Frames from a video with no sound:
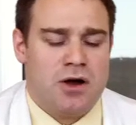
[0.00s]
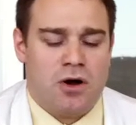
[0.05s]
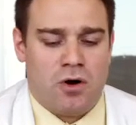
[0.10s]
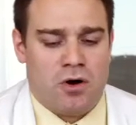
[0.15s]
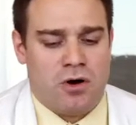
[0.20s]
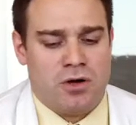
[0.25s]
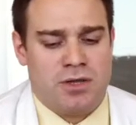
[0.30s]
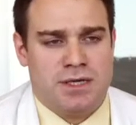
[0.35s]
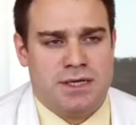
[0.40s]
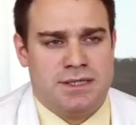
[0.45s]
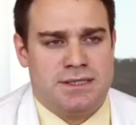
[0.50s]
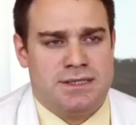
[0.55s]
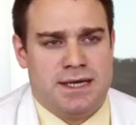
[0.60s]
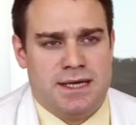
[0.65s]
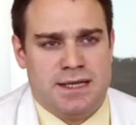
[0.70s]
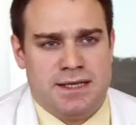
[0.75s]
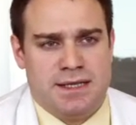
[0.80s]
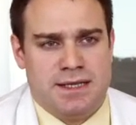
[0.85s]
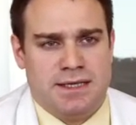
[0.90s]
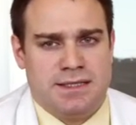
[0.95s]
all the
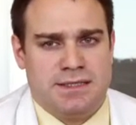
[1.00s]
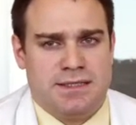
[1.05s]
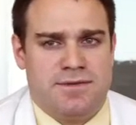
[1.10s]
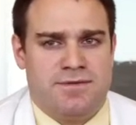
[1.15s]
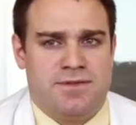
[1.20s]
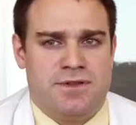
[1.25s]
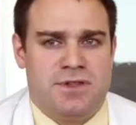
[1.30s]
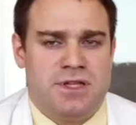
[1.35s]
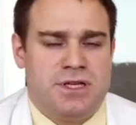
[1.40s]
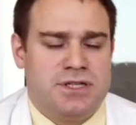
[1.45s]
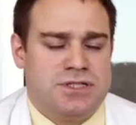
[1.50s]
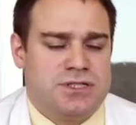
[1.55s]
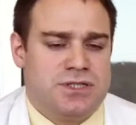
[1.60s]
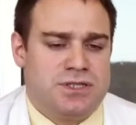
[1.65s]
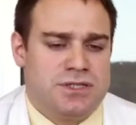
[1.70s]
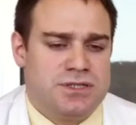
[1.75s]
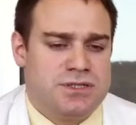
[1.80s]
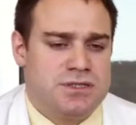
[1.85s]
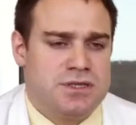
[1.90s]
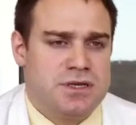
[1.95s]
attending, the
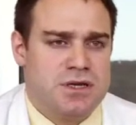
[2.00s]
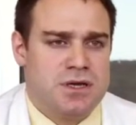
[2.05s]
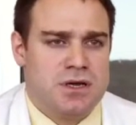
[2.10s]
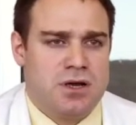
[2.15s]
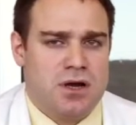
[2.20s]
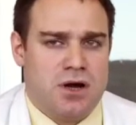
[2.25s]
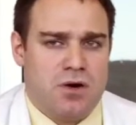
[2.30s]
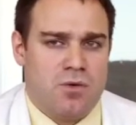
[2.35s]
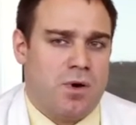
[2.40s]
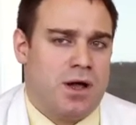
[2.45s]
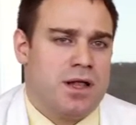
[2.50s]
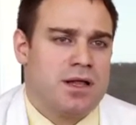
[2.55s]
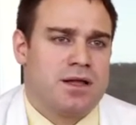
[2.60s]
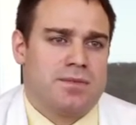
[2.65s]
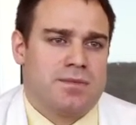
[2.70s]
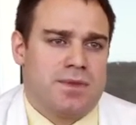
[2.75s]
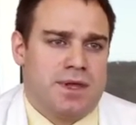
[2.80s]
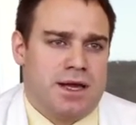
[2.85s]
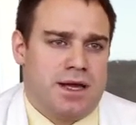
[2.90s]
physicians, welcome